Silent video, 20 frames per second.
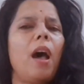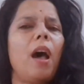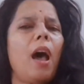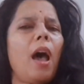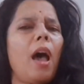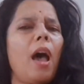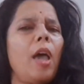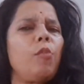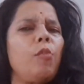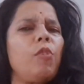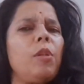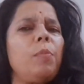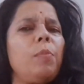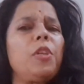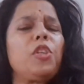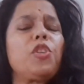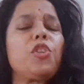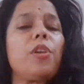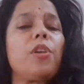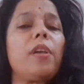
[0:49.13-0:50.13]
I will
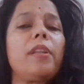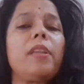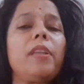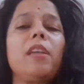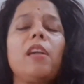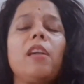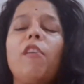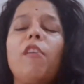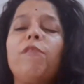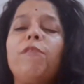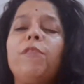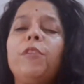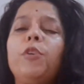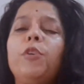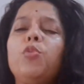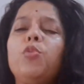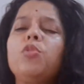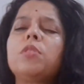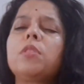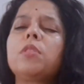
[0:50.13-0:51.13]
be sharing a
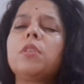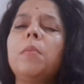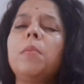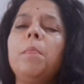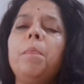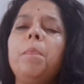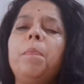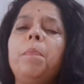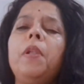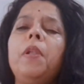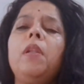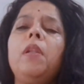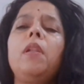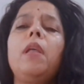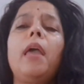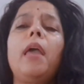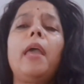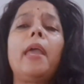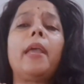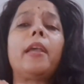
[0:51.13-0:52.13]
few
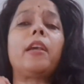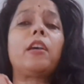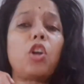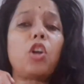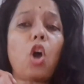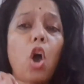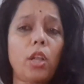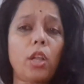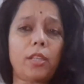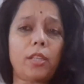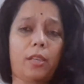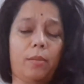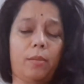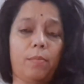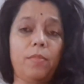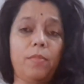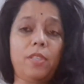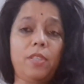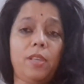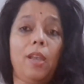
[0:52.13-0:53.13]
simple
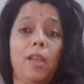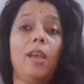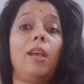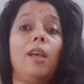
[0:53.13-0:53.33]
acronyms